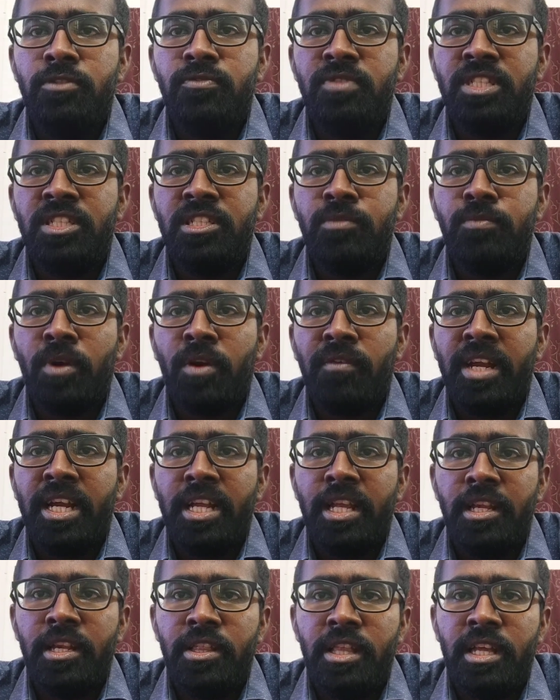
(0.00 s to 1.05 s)
which is
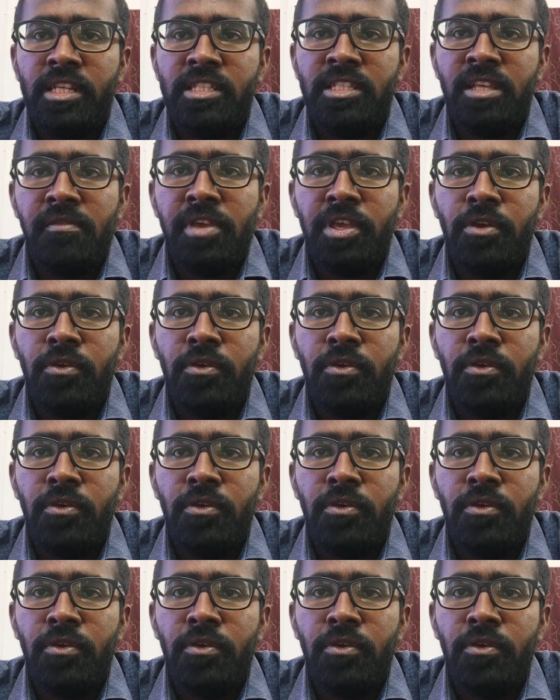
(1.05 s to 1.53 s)
provided in the receiving